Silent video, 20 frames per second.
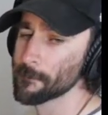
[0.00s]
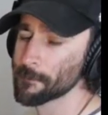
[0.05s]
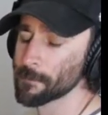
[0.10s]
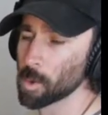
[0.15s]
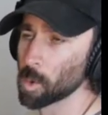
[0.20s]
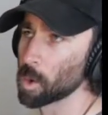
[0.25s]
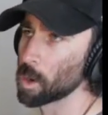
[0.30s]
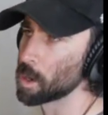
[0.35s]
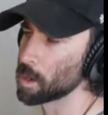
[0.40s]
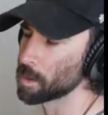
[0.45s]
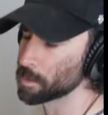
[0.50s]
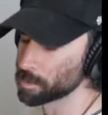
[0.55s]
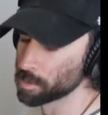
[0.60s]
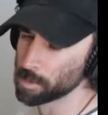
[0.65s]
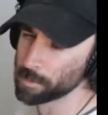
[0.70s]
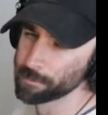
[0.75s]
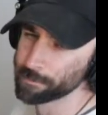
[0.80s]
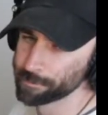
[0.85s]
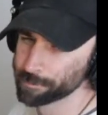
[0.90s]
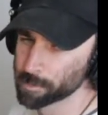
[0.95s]
Or
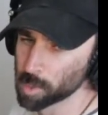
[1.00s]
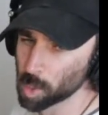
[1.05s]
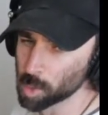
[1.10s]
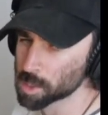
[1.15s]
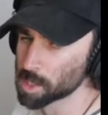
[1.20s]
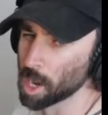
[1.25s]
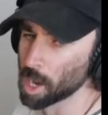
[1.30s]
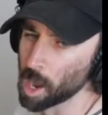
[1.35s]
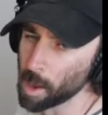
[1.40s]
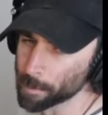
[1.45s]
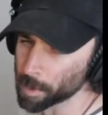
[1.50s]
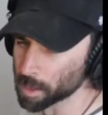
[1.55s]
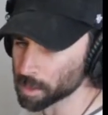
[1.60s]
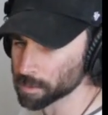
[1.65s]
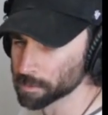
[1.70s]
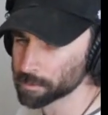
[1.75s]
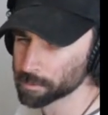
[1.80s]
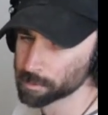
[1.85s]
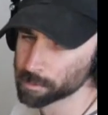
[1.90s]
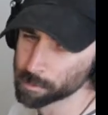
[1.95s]
those comping
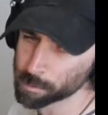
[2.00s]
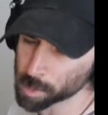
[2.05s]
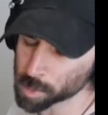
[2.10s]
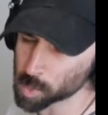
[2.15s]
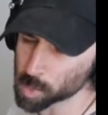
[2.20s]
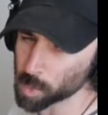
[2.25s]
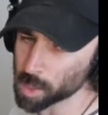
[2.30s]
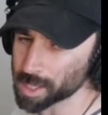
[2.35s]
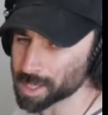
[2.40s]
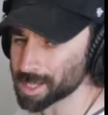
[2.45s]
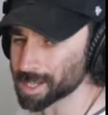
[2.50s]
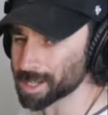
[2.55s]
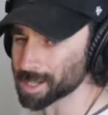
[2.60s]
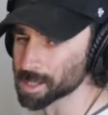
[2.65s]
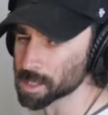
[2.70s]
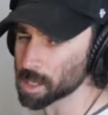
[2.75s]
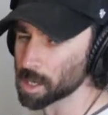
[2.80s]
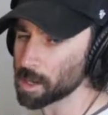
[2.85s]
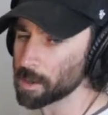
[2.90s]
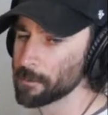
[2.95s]
between kick and
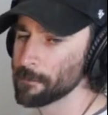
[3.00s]
snare.